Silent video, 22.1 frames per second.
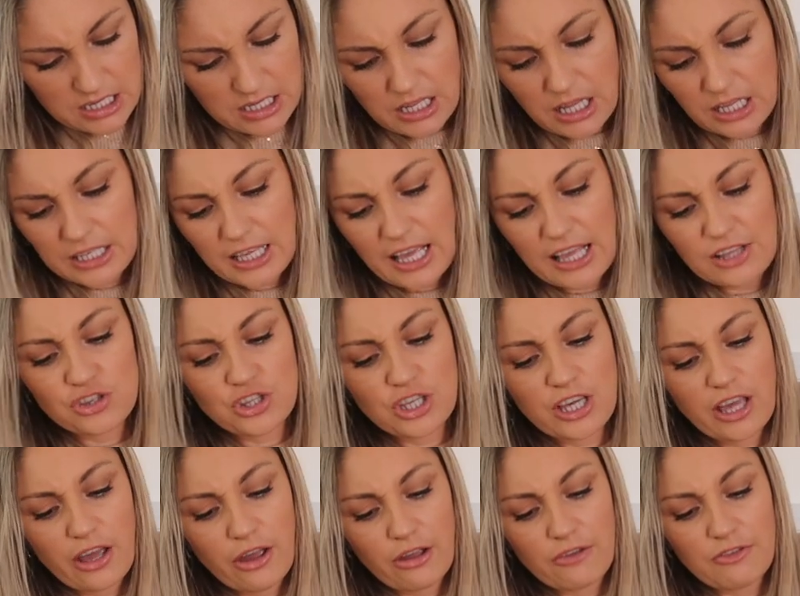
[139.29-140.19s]
like, and to
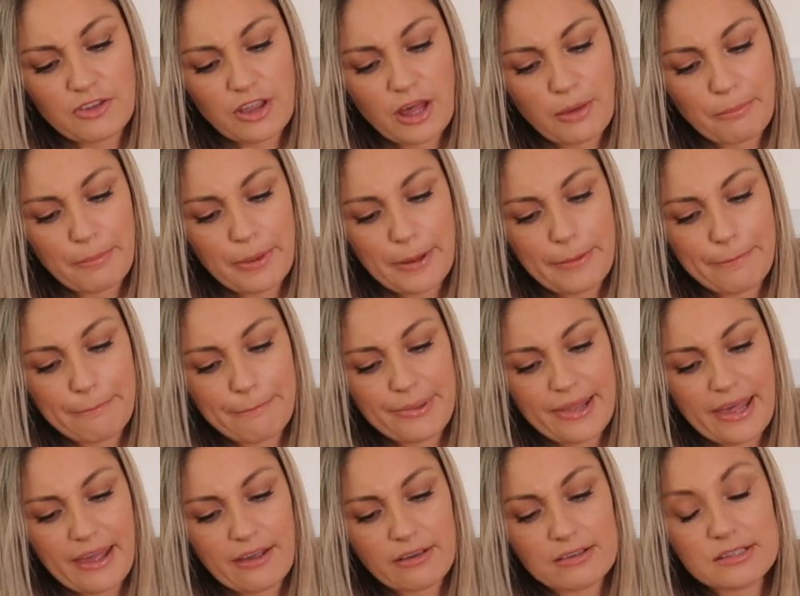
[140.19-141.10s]
get over that bump
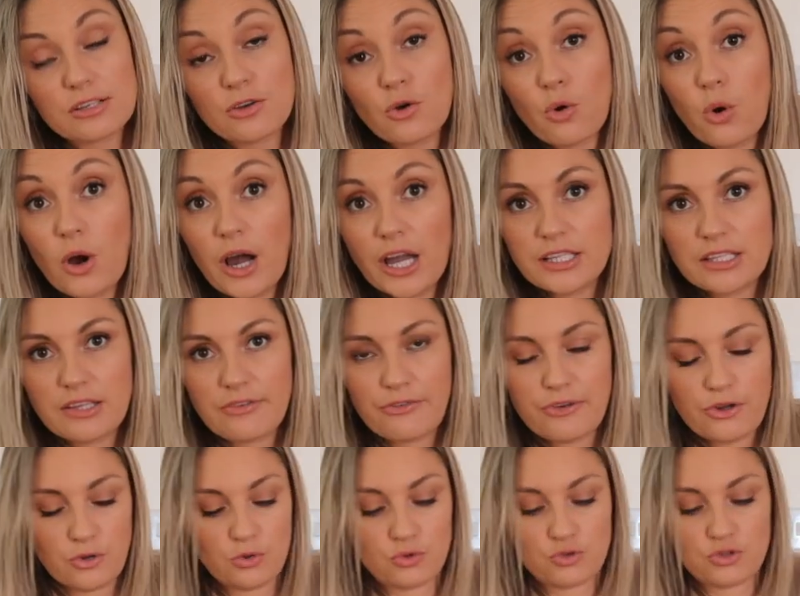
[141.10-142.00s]
there, it's quite
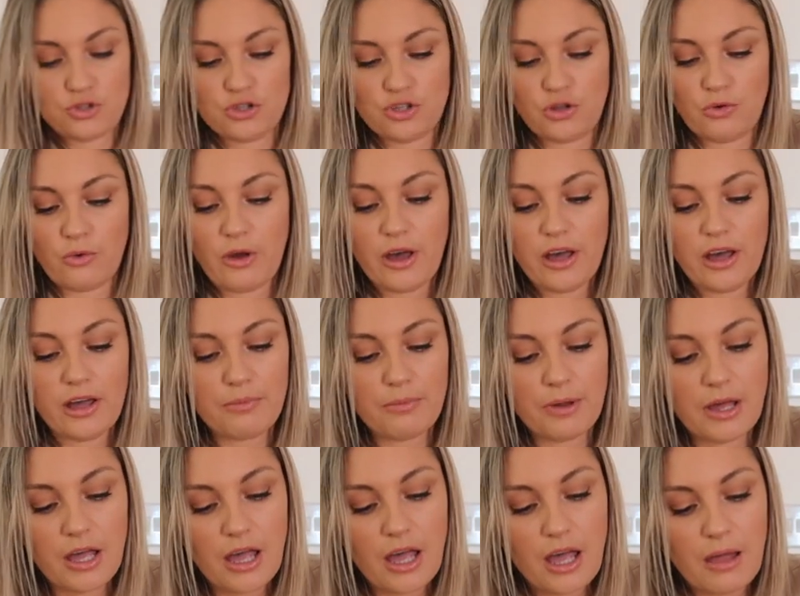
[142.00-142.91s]
difficult to do
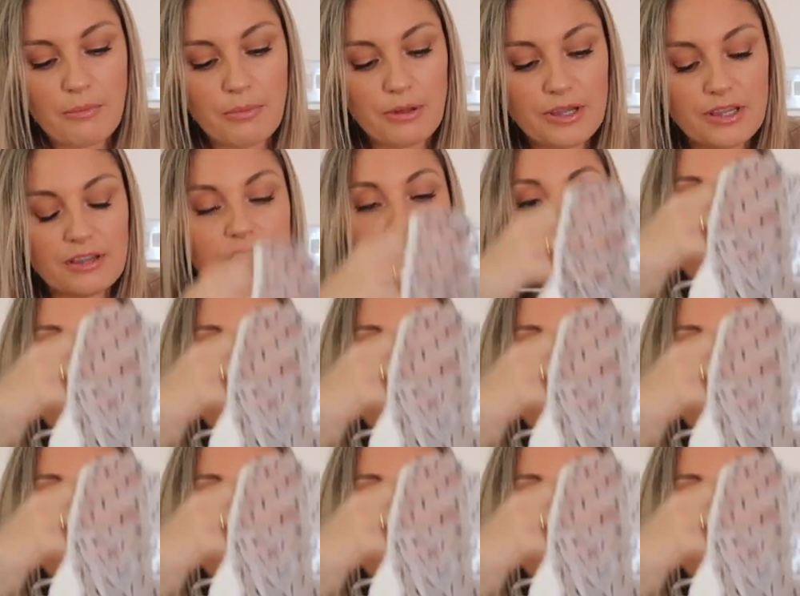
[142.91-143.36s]
up. But the